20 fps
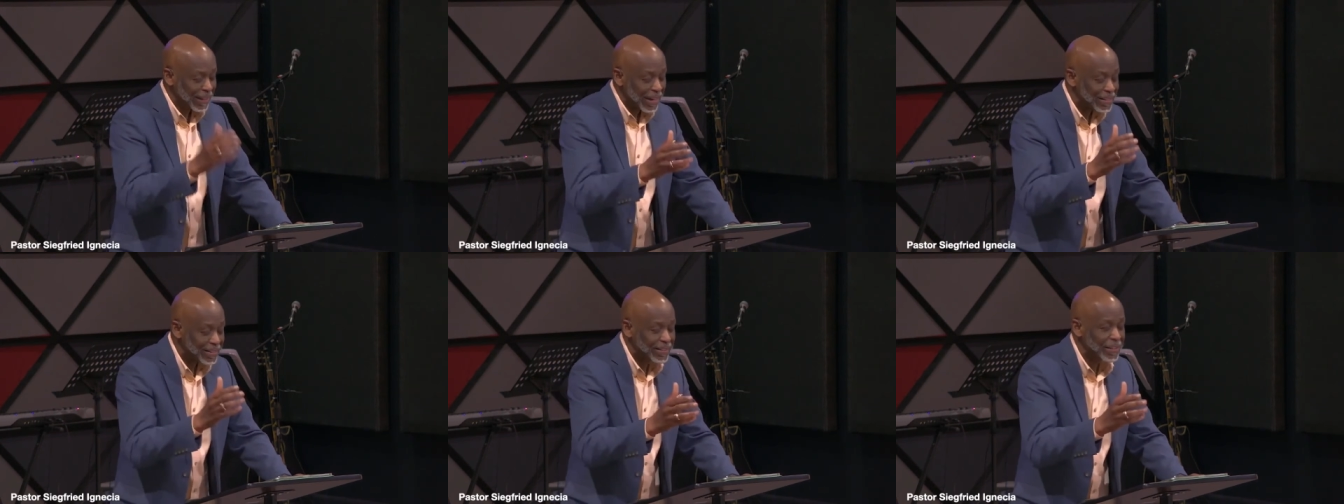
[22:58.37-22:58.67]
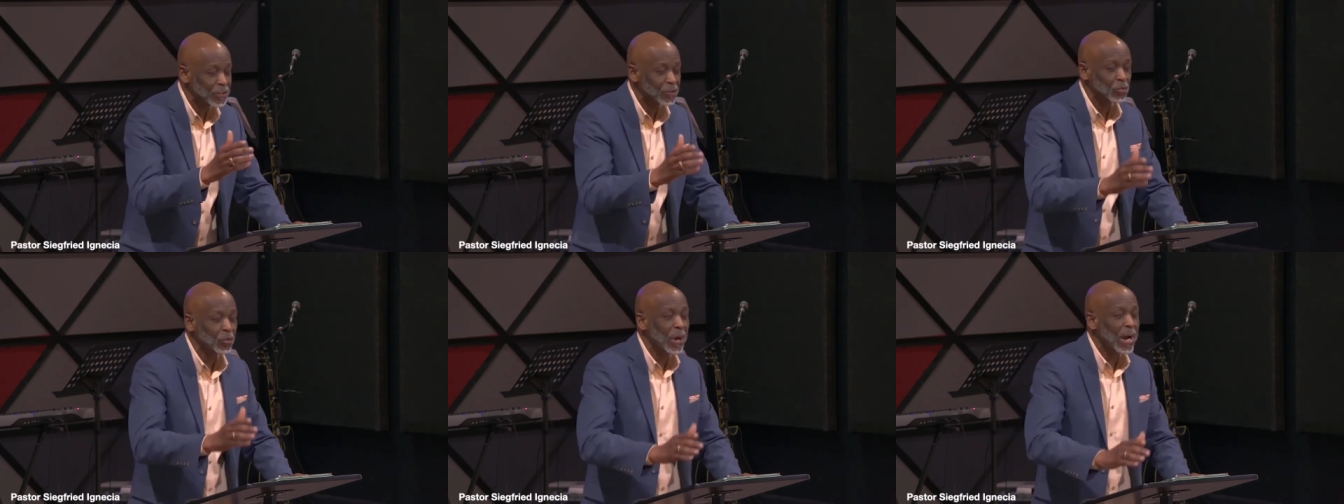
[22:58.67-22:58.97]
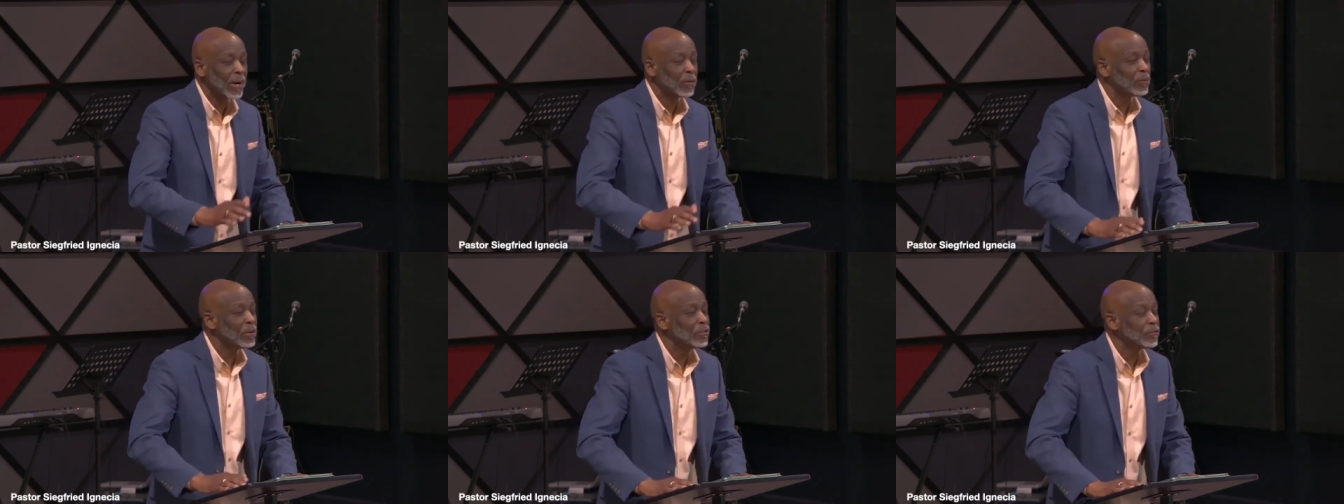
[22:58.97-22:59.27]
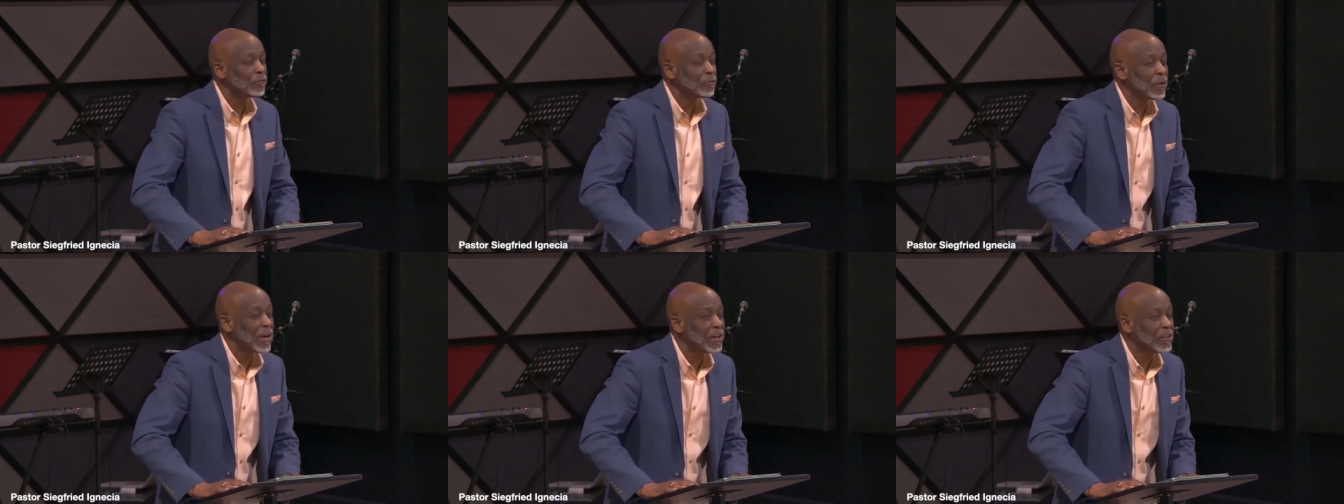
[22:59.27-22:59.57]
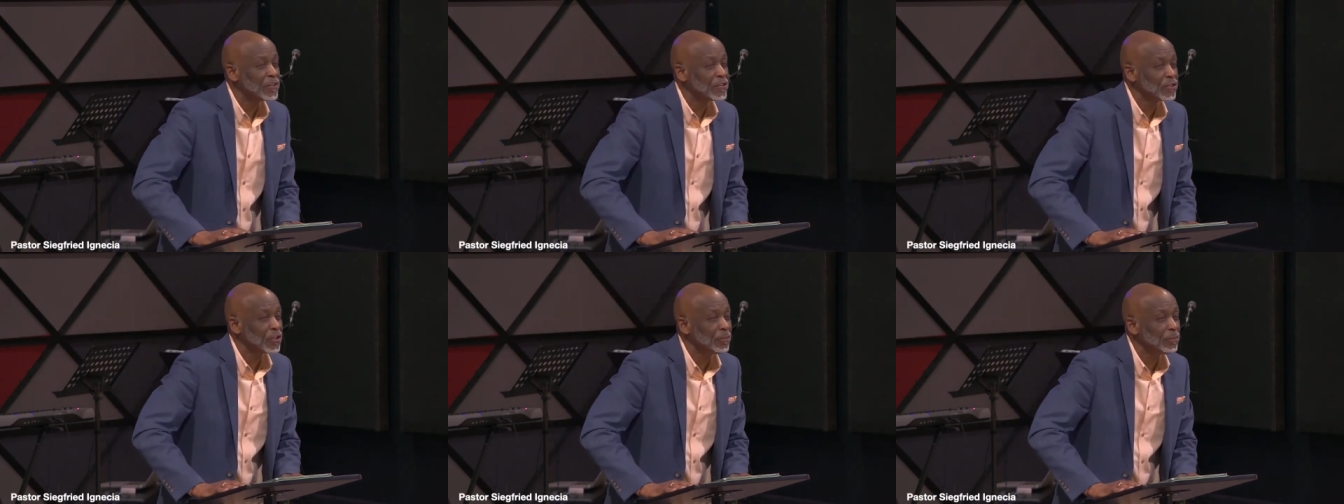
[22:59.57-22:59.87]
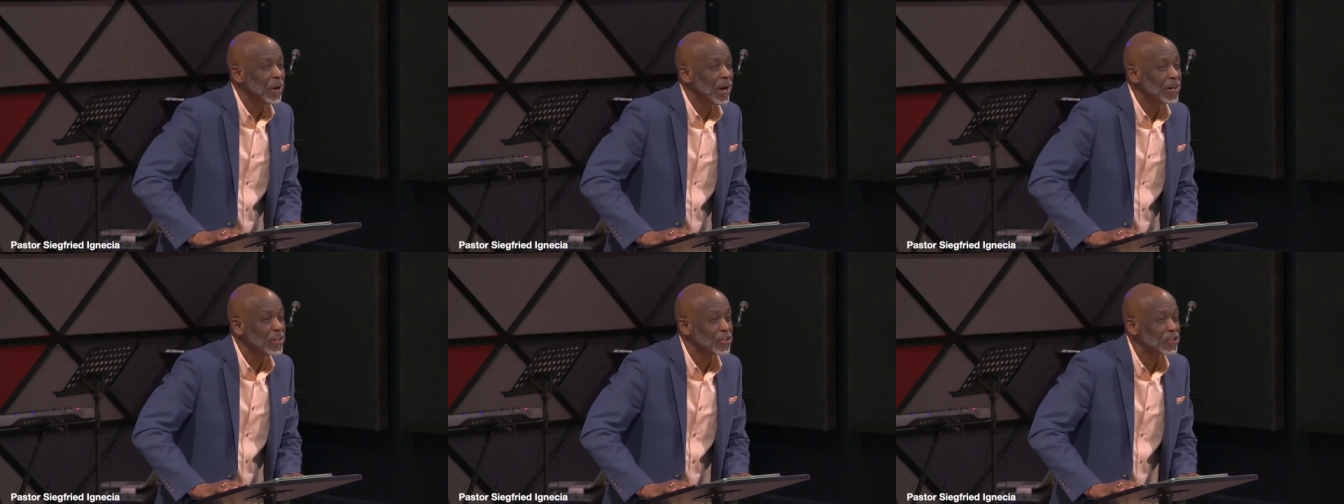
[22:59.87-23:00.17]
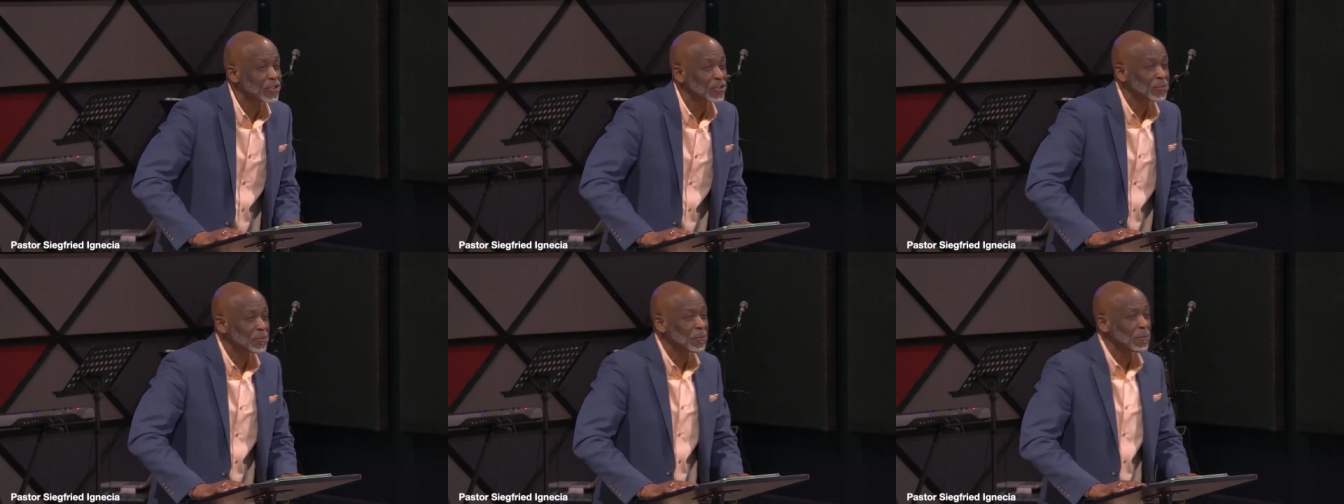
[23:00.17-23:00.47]
this is where we fail so
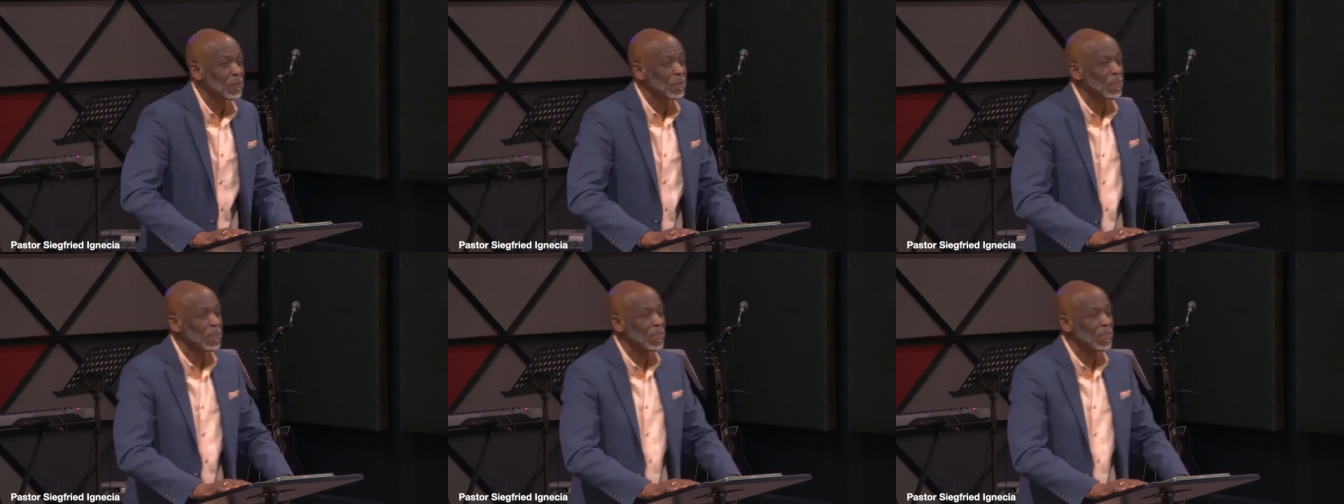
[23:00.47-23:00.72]
much,